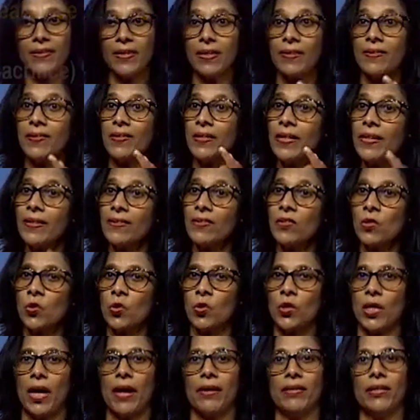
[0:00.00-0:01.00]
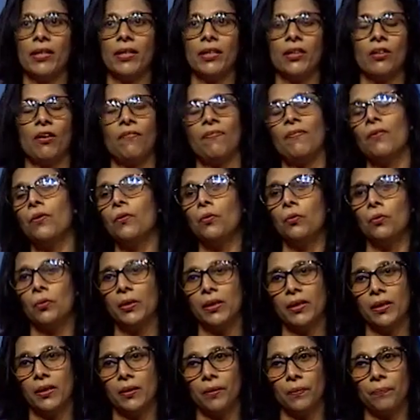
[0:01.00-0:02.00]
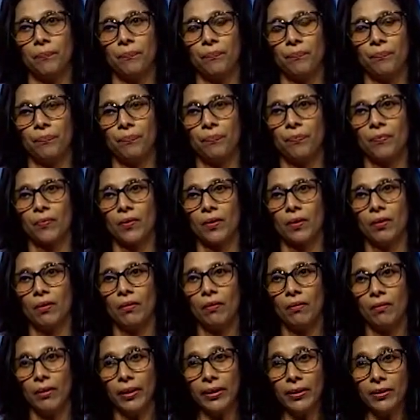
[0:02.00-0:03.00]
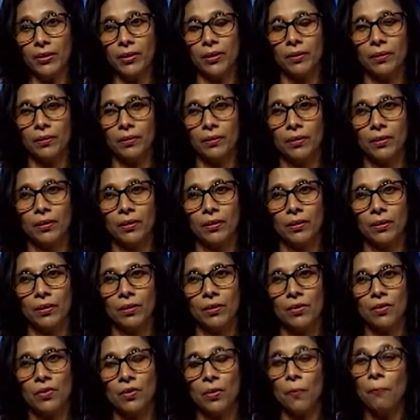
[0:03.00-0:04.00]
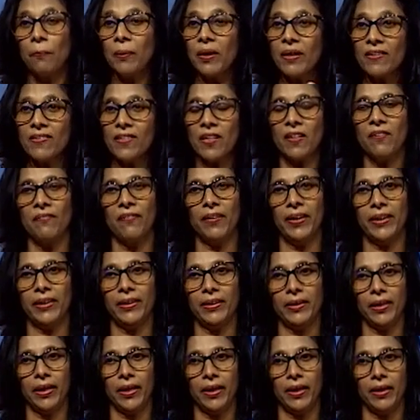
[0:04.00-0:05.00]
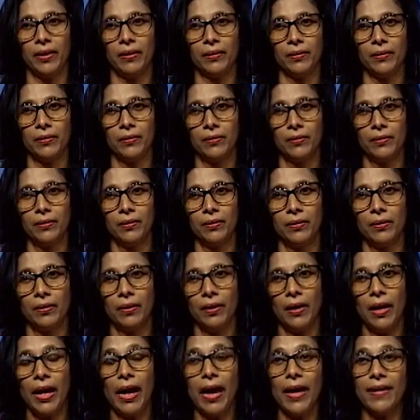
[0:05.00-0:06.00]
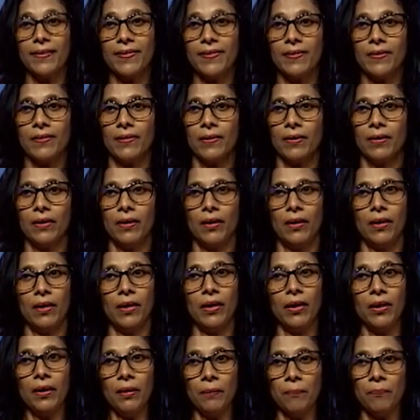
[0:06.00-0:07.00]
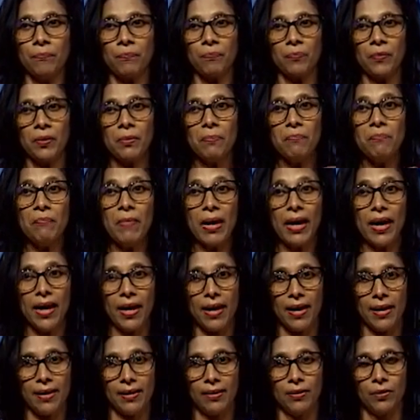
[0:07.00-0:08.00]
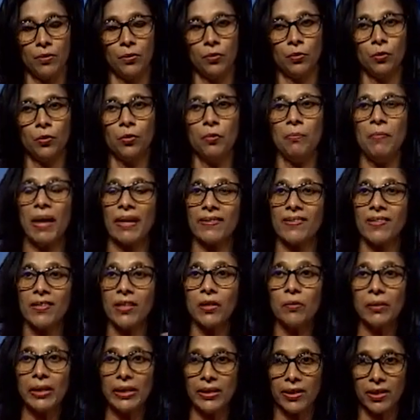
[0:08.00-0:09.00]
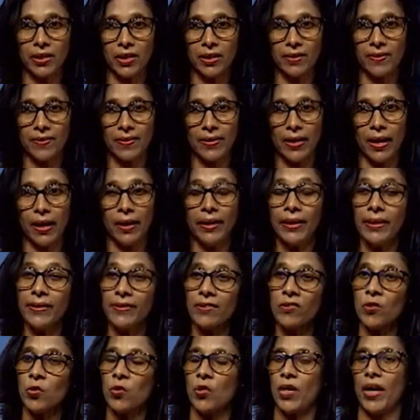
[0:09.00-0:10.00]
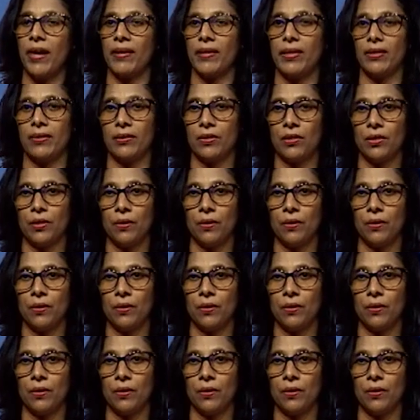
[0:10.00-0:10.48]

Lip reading: says his chariot of gold, right. So, personified again as a man or masculinity is there, his chariot.